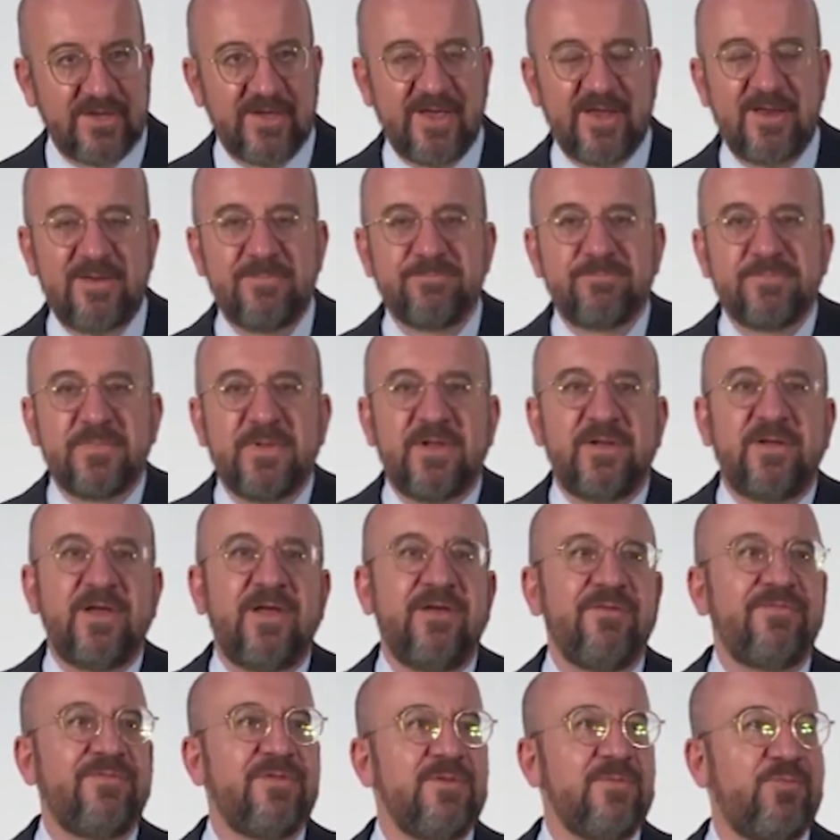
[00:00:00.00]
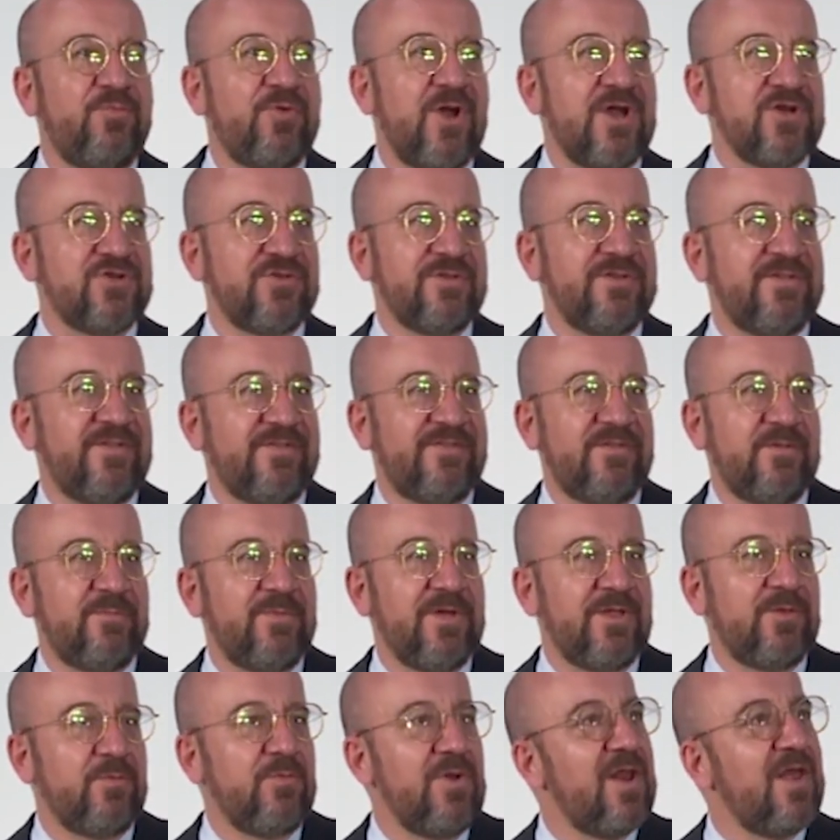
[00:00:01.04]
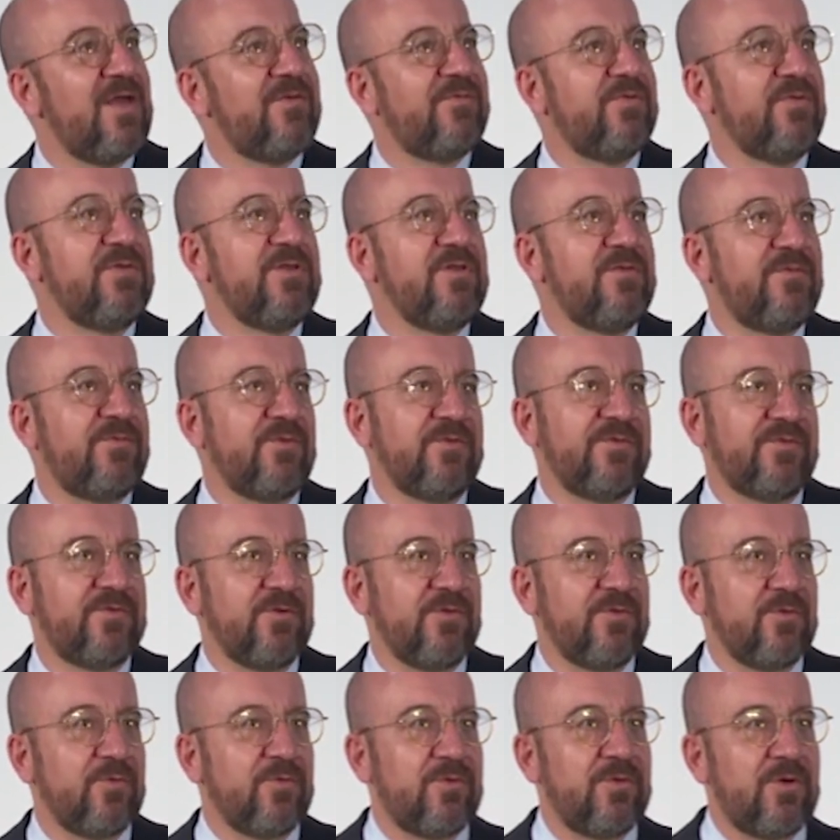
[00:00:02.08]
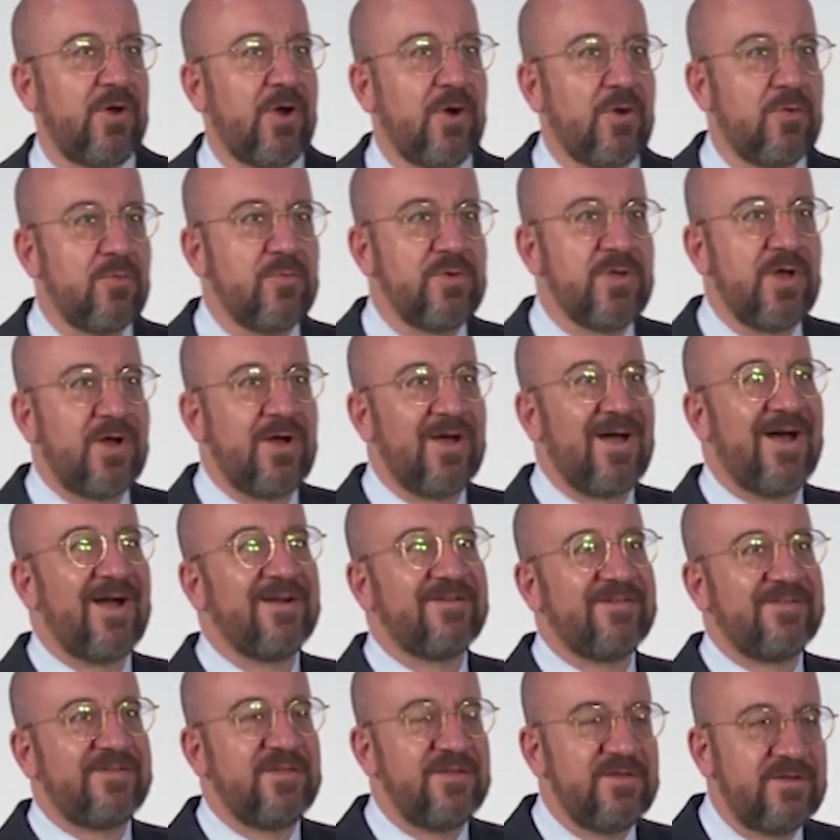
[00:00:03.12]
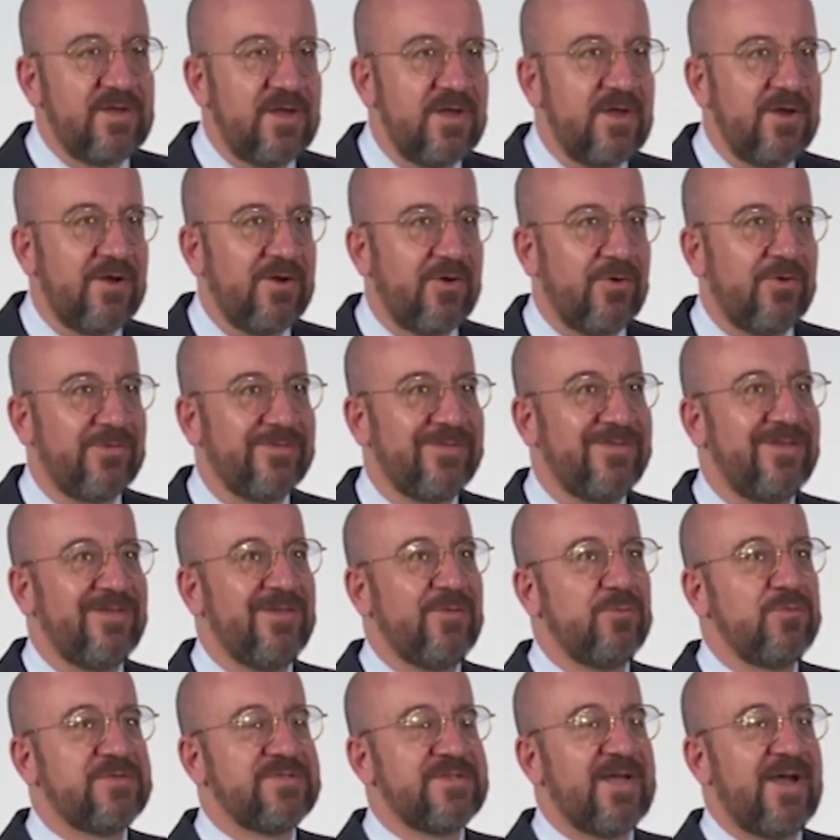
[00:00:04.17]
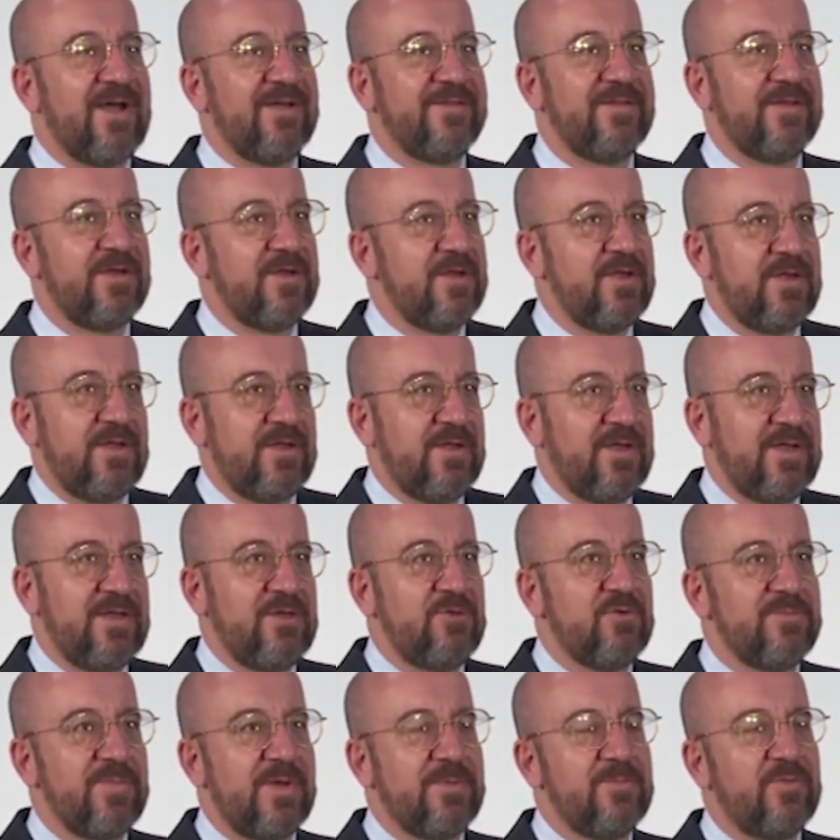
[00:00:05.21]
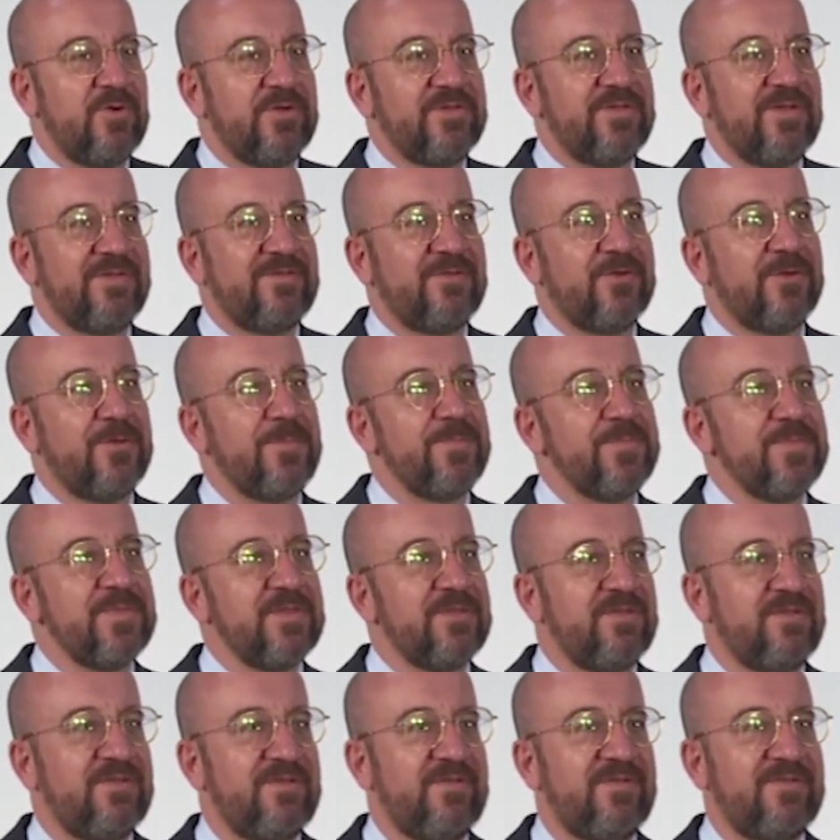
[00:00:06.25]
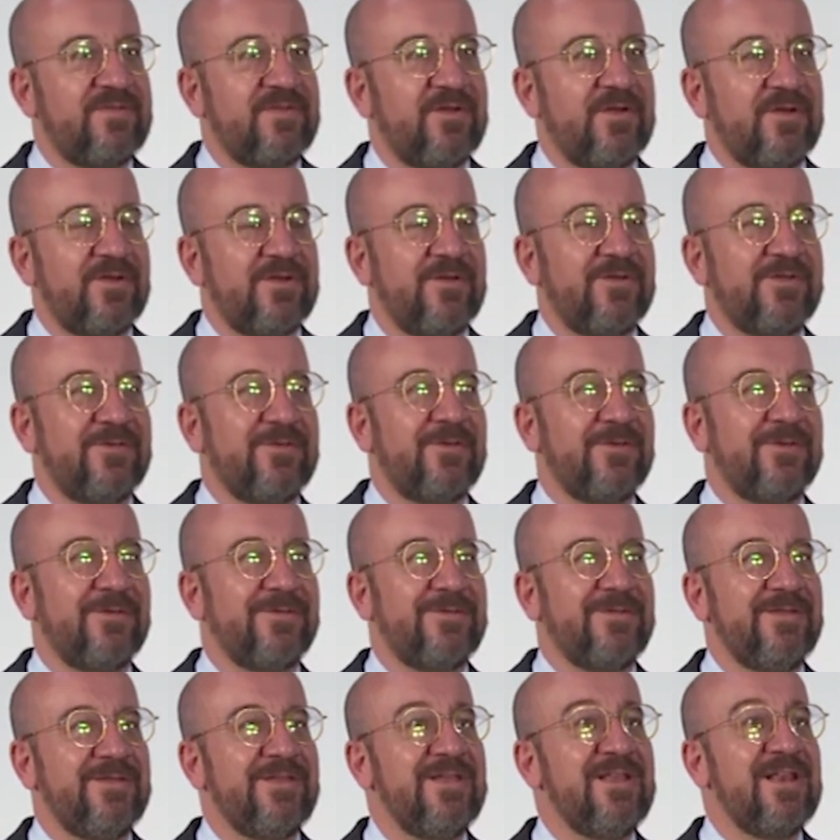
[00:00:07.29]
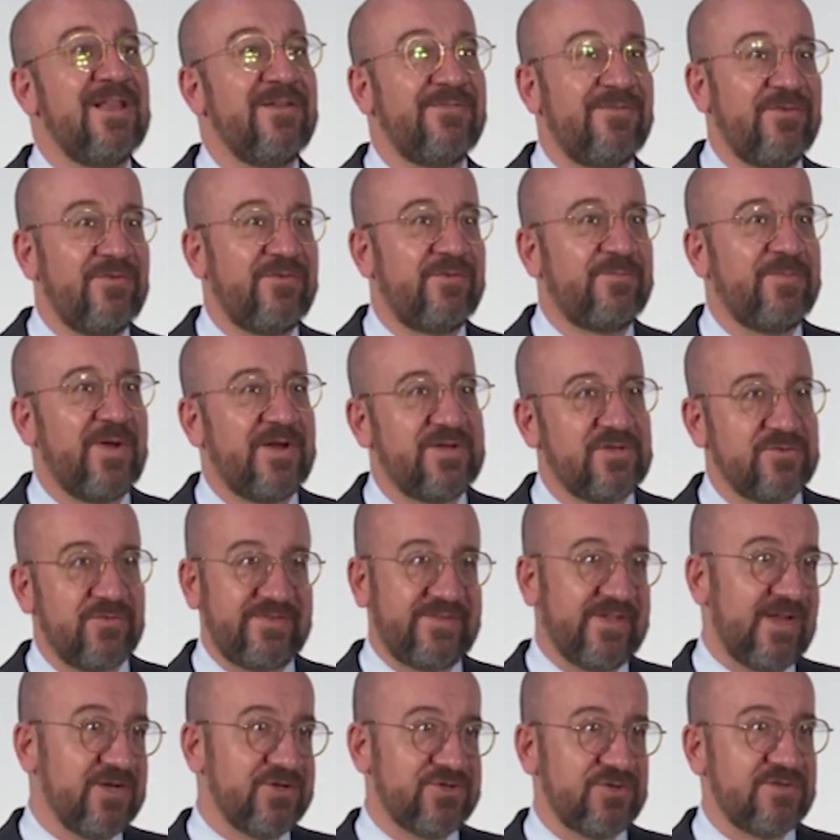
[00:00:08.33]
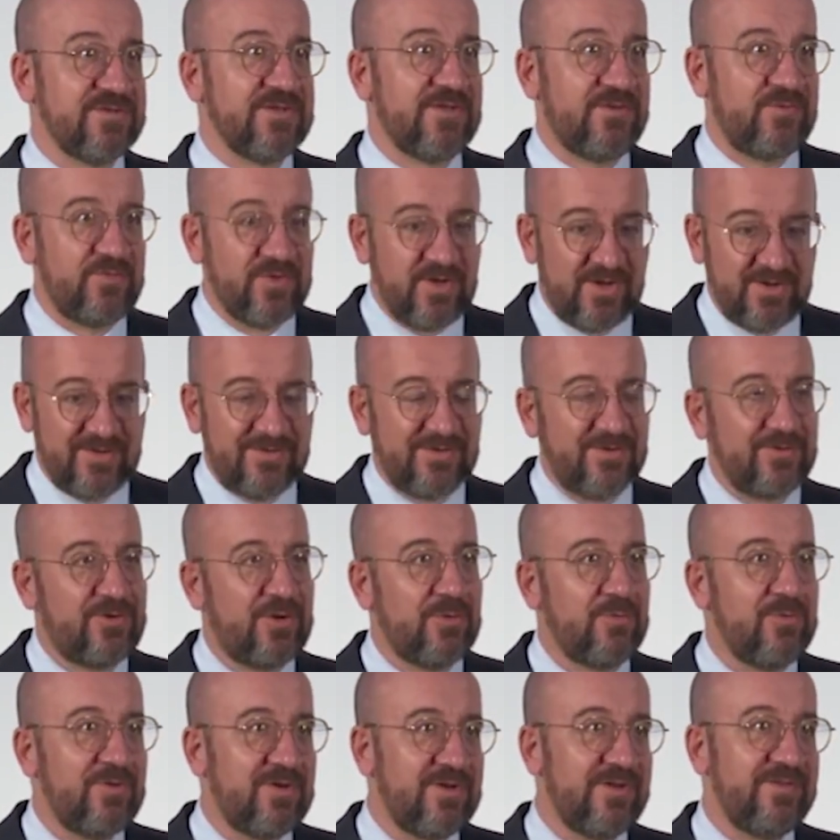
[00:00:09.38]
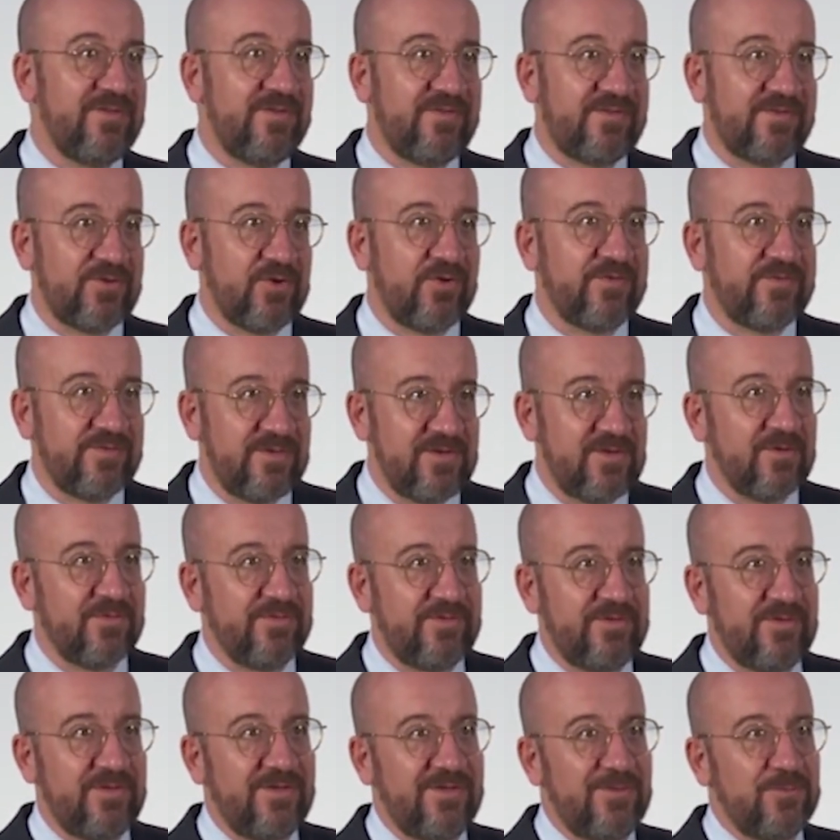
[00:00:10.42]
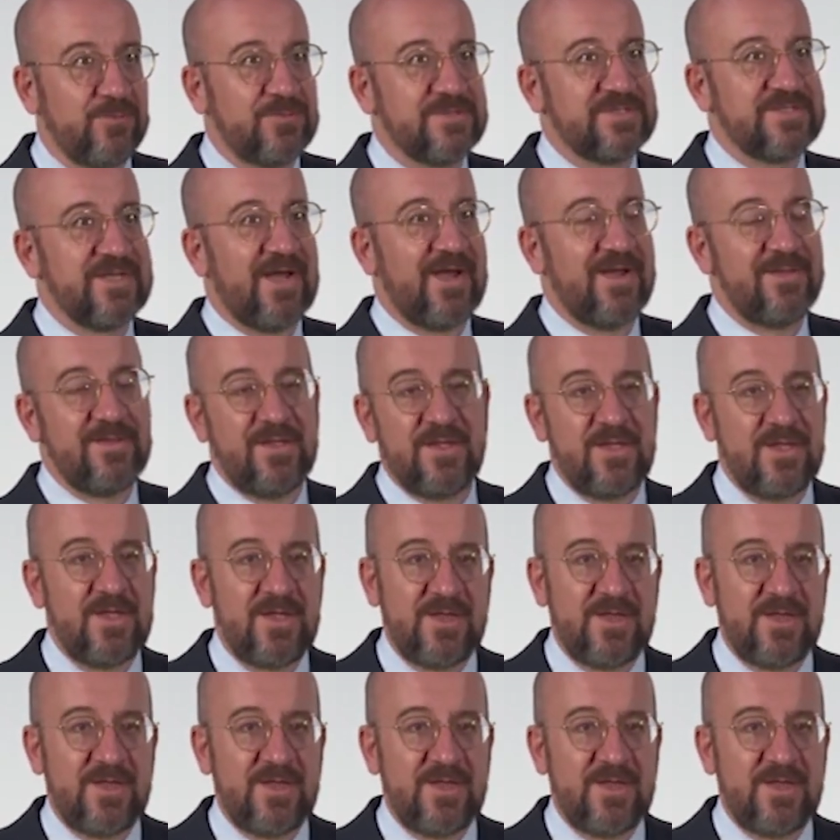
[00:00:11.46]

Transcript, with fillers: And I have the impression this debate will have an influence on how we are acting on the EU side. And you remember that uh, this is uh, the, the 11th package of sanctions that we are currently discussing on the EU side.